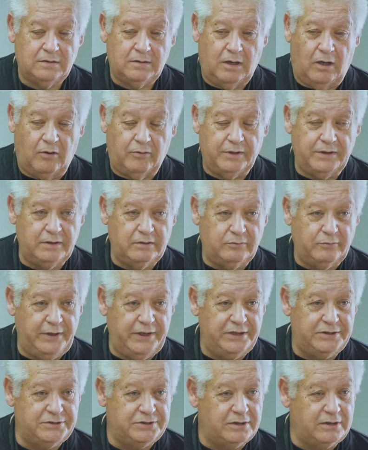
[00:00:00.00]
hoeing the
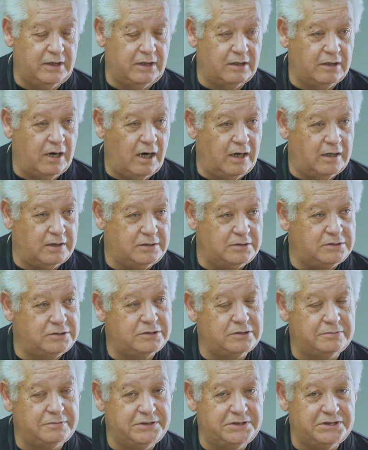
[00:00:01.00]
weeds in their garden, shall we